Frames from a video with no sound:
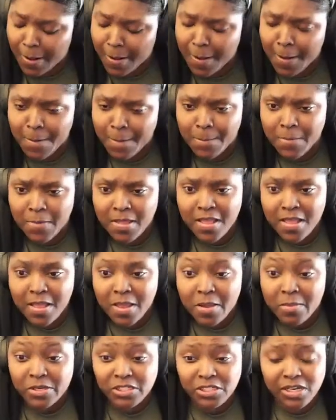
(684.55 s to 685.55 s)

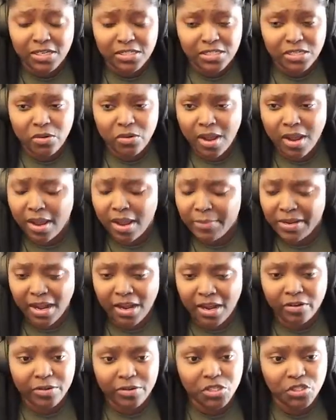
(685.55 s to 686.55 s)
But yeah, so I mean,
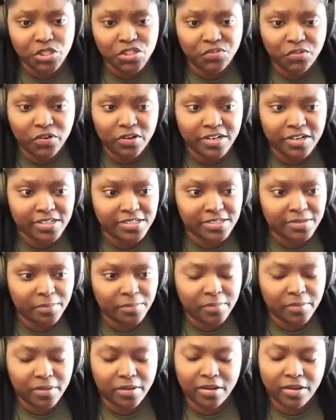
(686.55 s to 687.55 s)
I agree with you as far
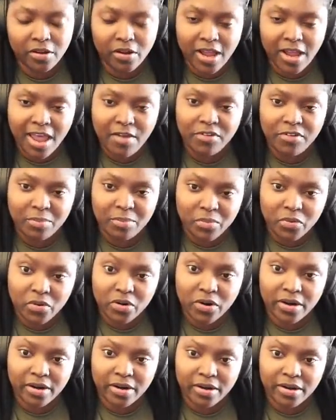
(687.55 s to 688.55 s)
as having
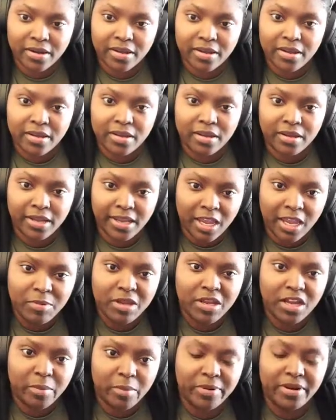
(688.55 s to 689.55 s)
more
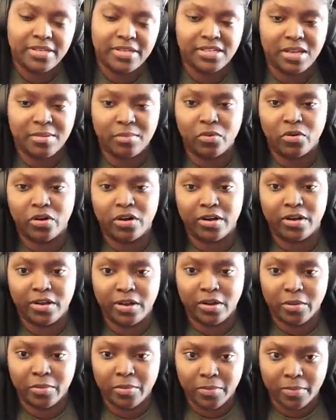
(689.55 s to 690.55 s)
gaming companies and
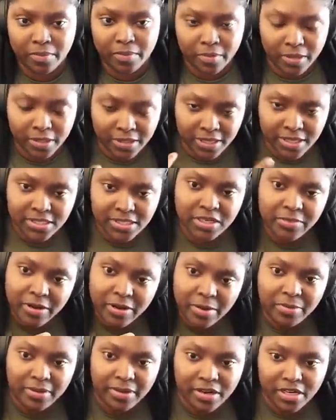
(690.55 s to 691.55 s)
more densely
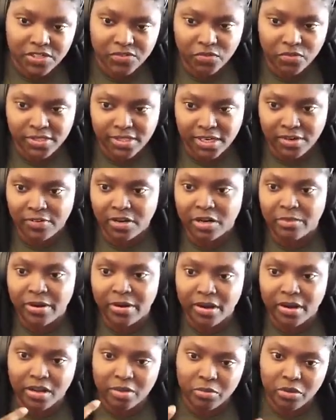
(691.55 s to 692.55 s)
populated as far as African
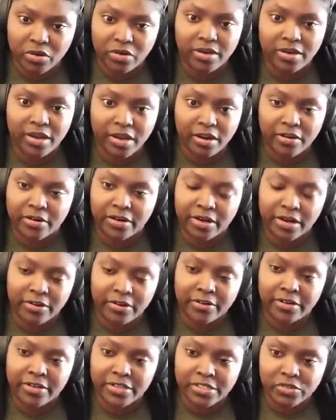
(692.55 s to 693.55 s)
American community
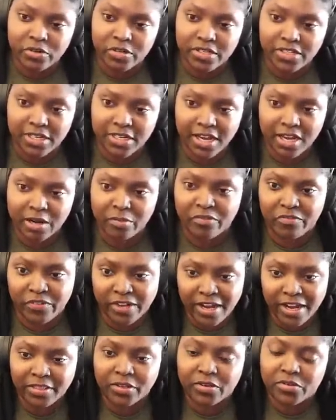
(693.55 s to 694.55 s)
areas in order to kind of
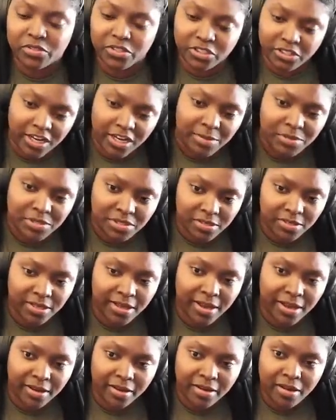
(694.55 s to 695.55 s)
provide those jobs to
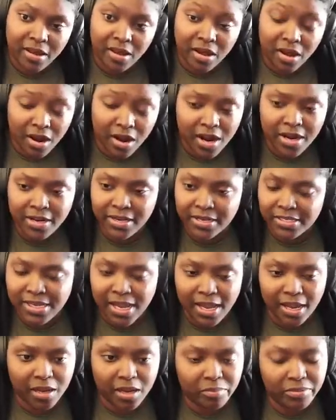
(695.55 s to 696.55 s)
that audience.
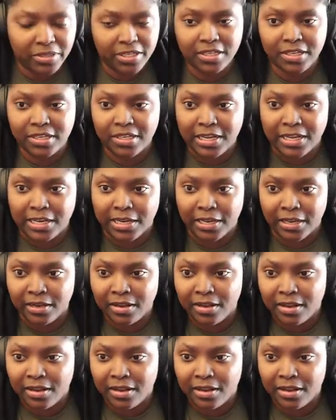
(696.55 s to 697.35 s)
I completely get it.